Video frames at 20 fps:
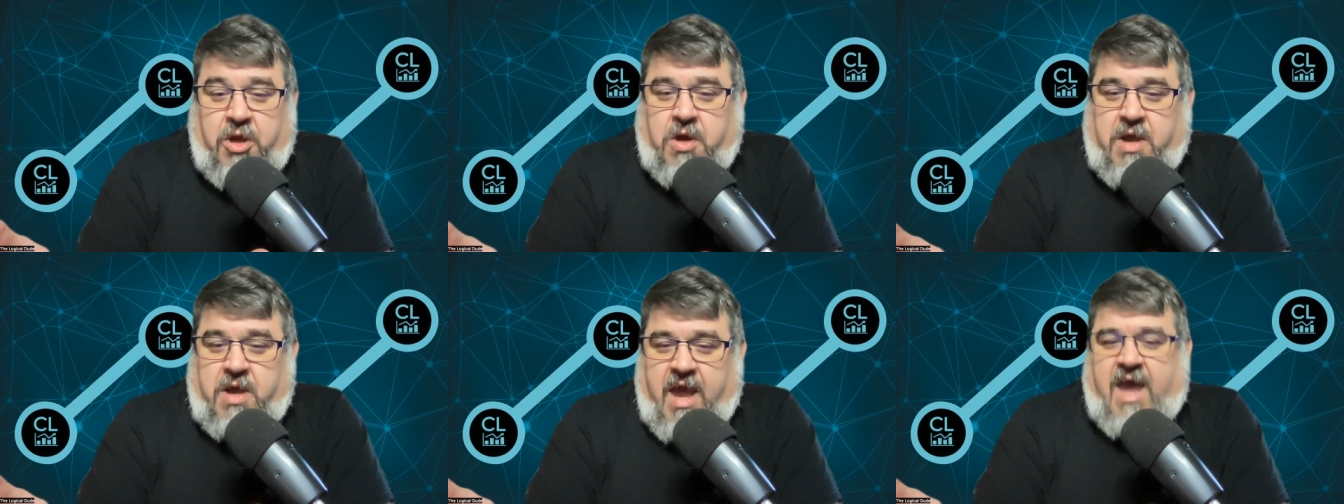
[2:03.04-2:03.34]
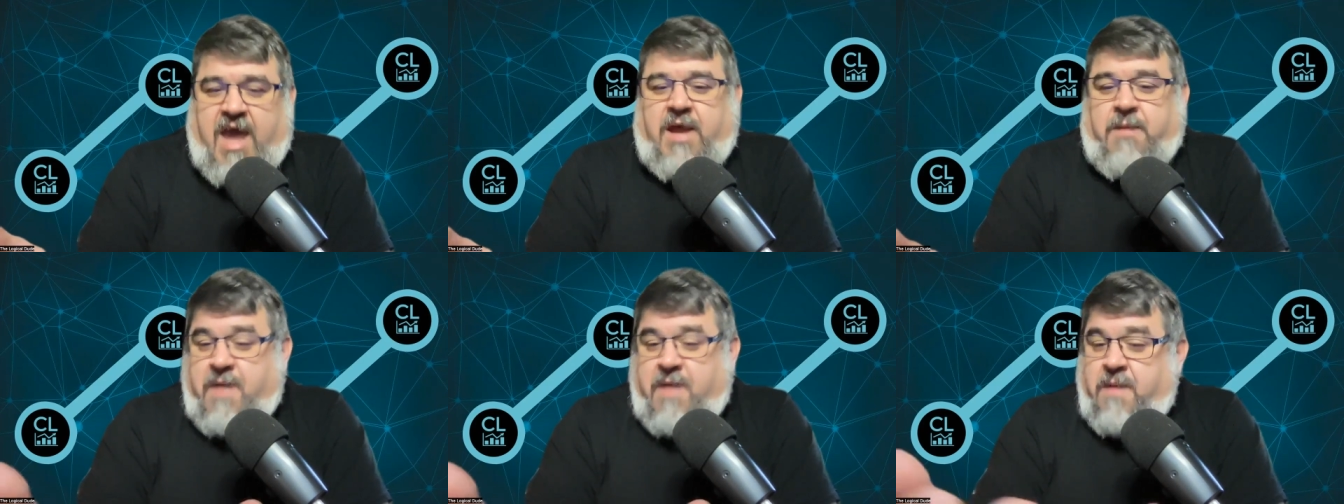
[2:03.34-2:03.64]
you
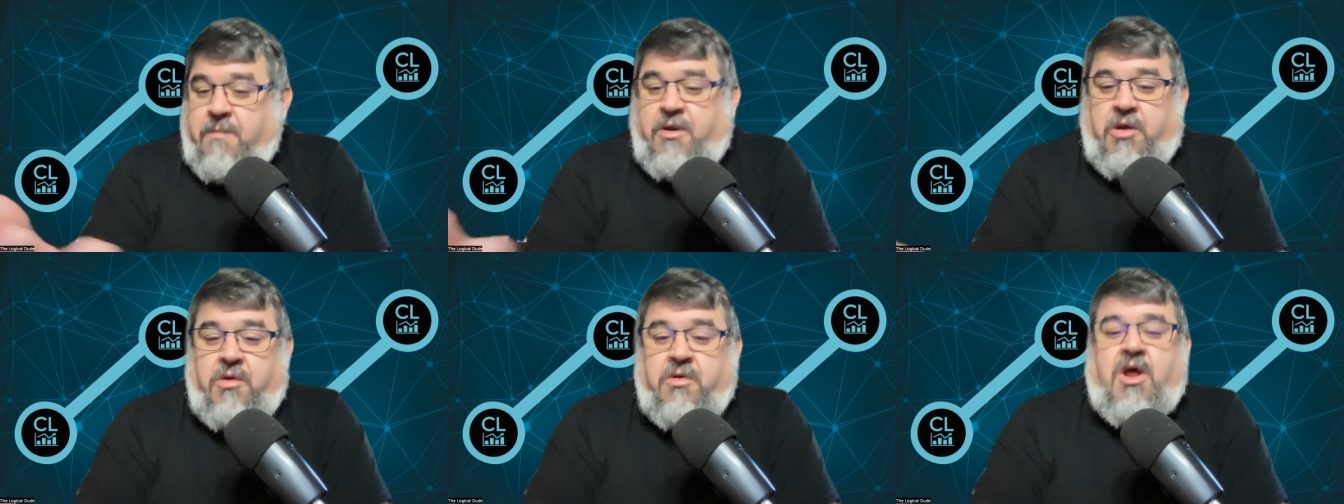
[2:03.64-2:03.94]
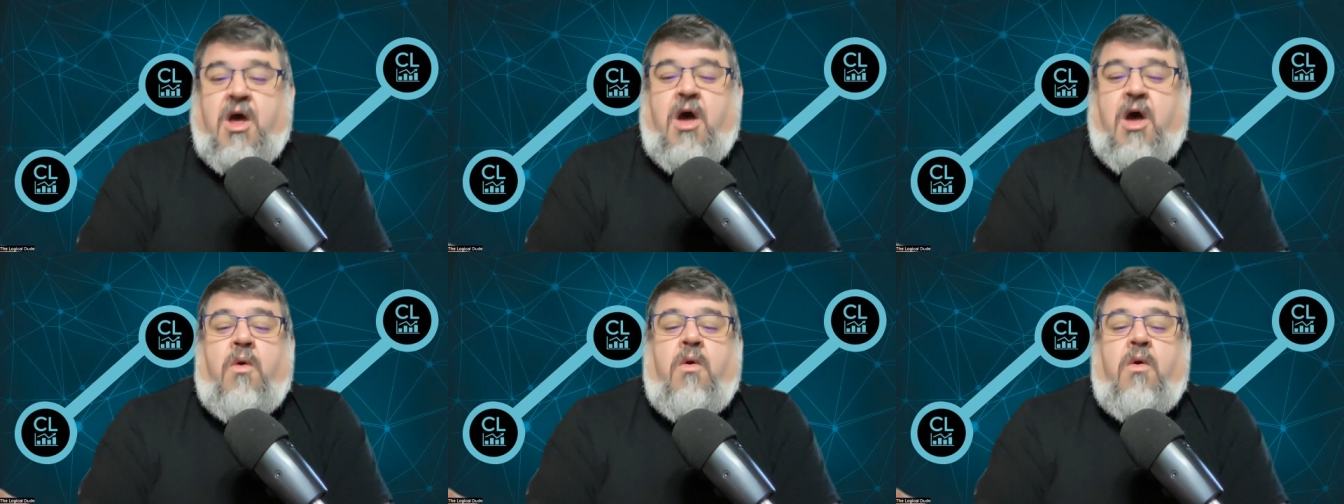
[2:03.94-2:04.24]
can, maybe
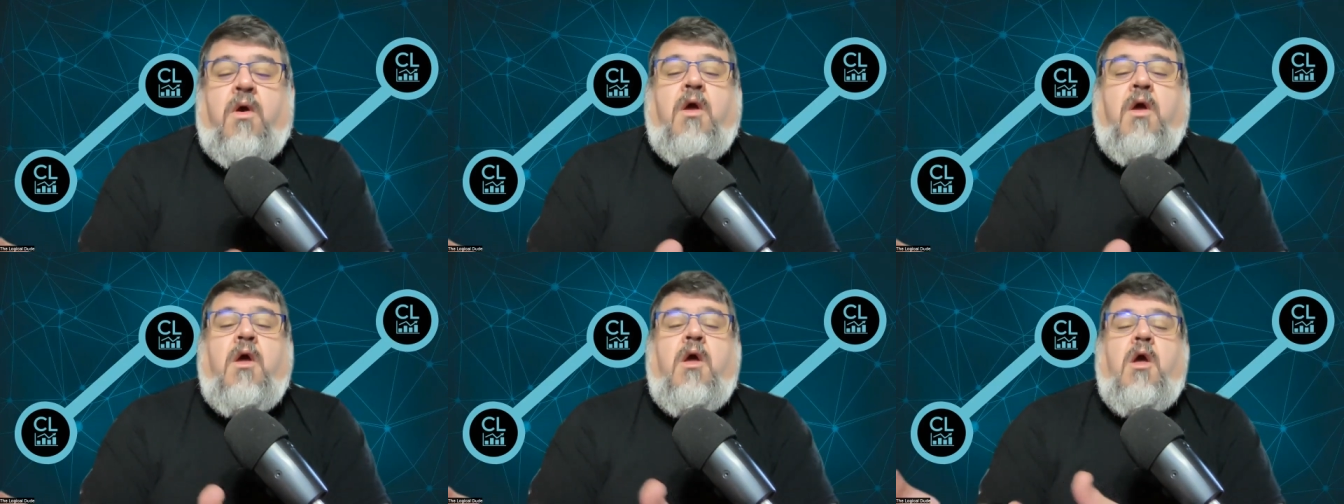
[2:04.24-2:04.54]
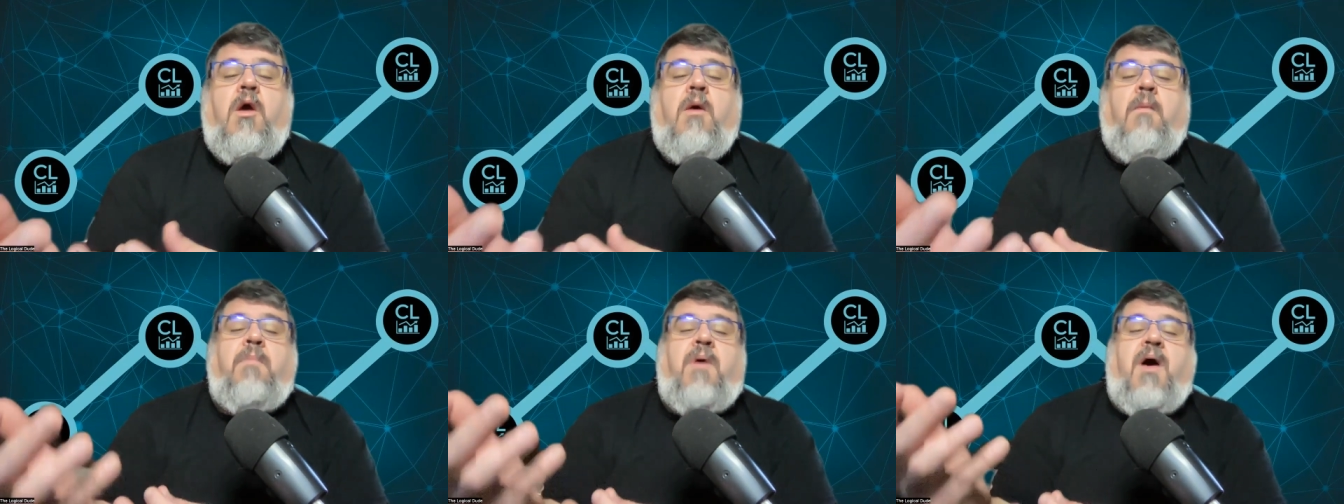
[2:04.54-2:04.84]

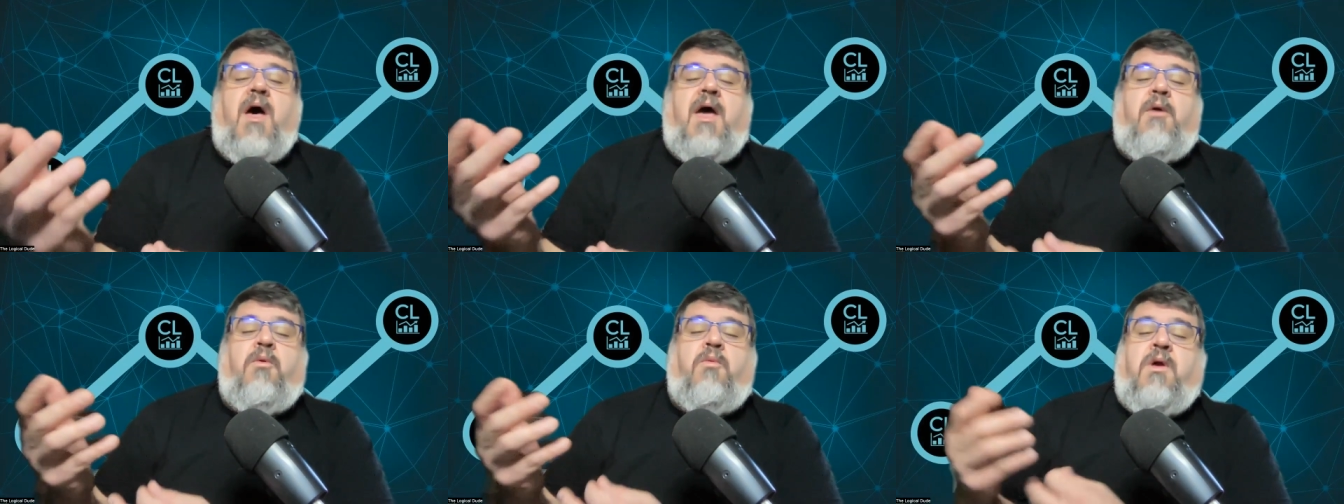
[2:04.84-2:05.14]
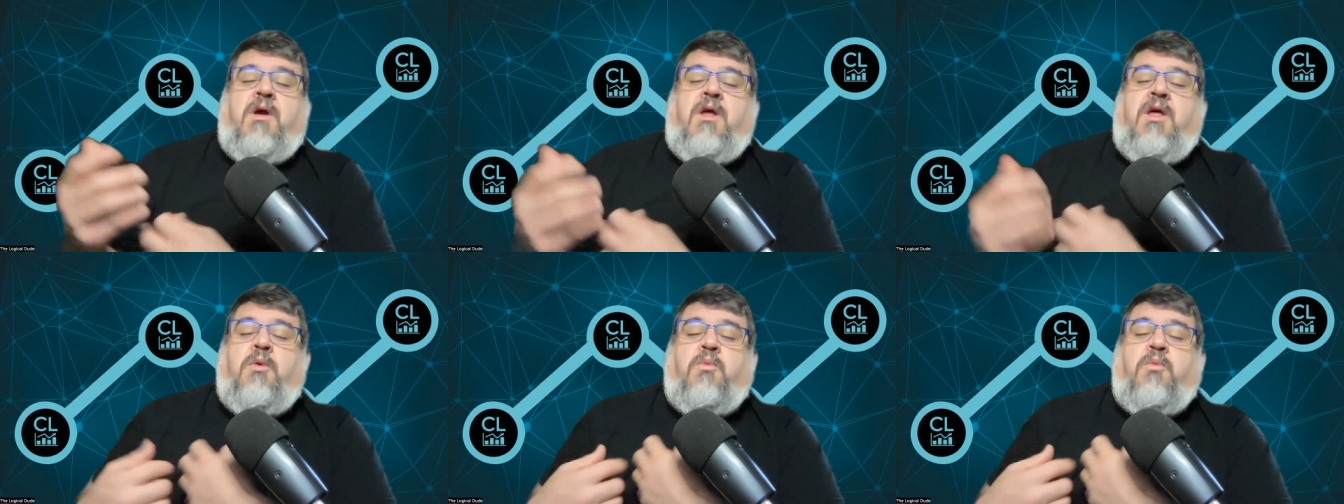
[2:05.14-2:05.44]
but
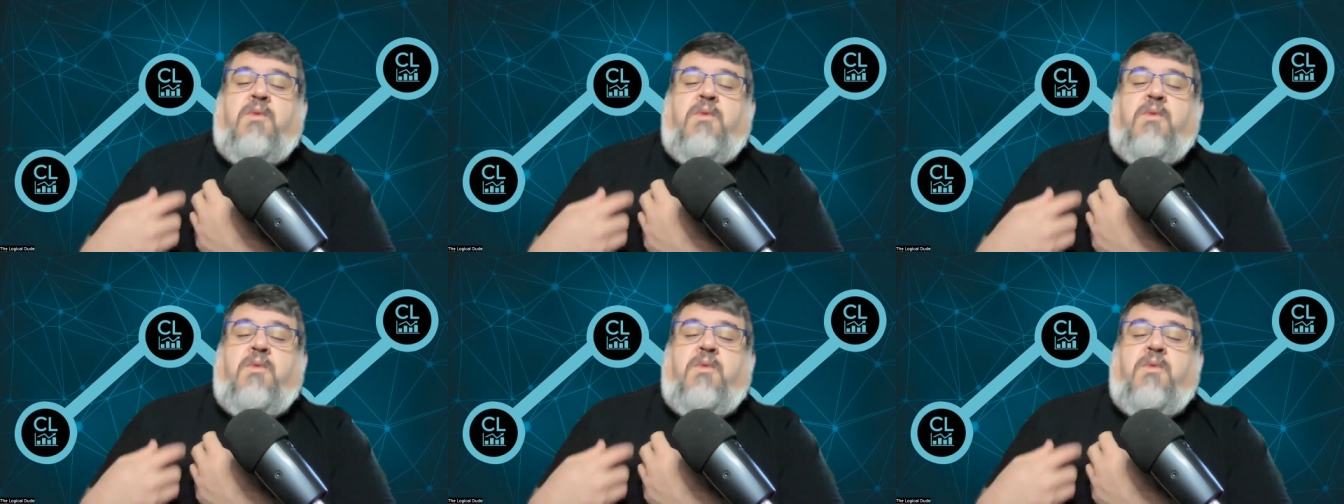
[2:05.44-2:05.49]
really,